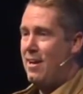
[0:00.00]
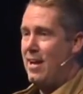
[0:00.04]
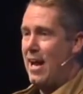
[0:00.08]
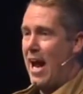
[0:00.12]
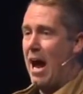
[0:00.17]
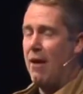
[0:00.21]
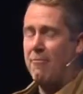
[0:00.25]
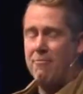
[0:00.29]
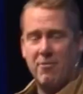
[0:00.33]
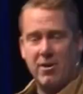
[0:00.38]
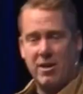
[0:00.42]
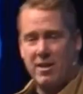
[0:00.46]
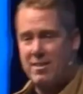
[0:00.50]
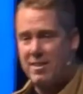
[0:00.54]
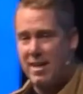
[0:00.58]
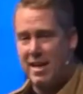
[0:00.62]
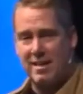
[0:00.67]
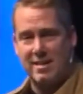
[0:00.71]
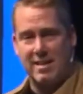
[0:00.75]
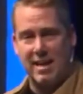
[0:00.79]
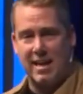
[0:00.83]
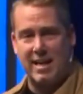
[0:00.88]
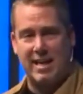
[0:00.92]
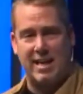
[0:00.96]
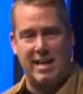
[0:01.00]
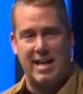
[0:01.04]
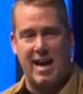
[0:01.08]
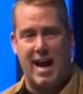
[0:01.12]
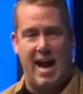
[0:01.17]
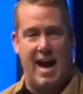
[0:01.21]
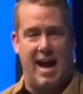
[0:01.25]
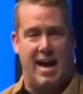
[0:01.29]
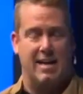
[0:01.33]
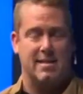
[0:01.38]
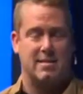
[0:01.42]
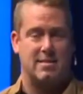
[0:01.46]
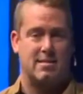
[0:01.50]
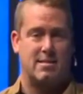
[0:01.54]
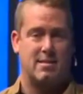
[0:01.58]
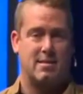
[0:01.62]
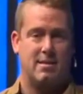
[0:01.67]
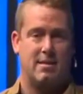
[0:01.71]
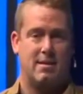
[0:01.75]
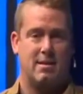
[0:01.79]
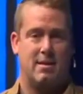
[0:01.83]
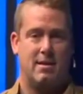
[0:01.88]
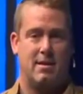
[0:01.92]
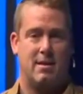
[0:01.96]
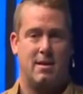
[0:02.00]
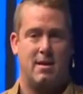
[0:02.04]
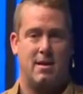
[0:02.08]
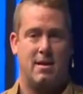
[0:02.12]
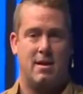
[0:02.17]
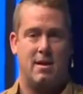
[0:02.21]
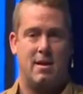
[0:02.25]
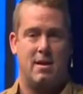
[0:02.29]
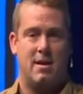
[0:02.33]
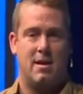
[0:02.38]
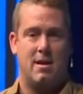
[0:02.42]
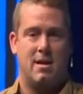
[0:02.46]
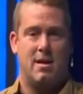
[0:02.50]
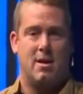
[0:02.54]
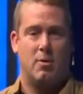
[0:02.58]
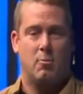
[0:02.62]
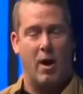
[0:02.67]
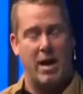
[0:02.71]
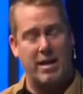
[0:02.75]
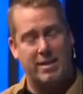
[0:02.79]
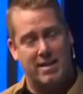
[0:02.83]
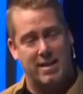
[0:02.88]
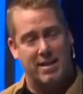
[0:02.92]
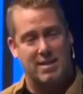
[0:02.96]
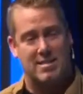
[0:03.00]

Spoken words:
everything that he has. Right? The